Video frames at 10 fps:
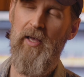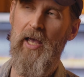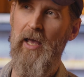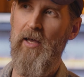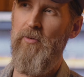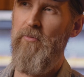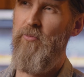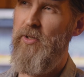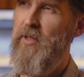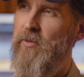And
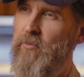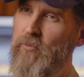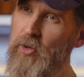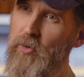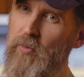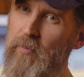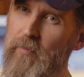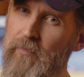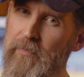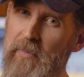really the
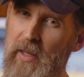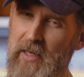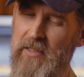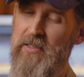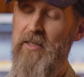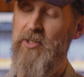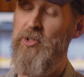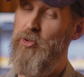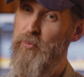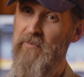room, like it's
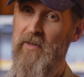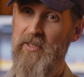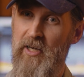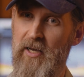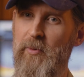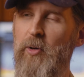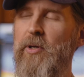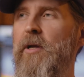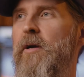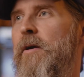super fun to talk about
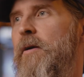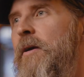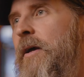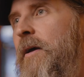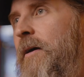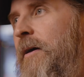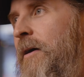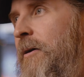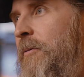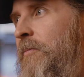gear,
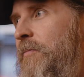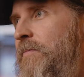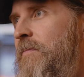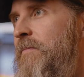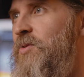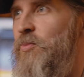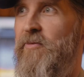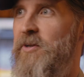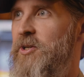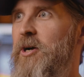super
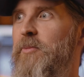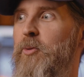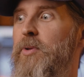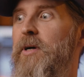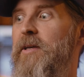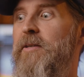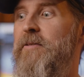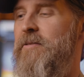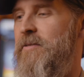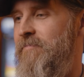fun to talk about
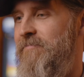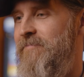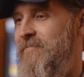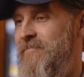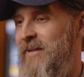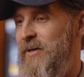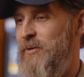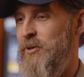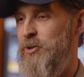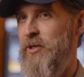plugins and like
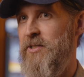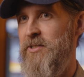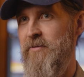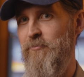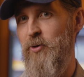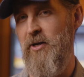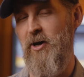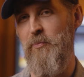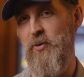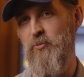little tricks and
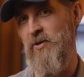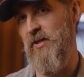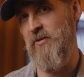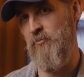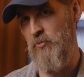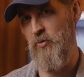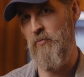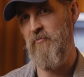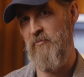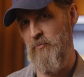whatnot. But really the
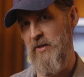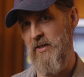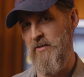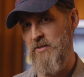room for me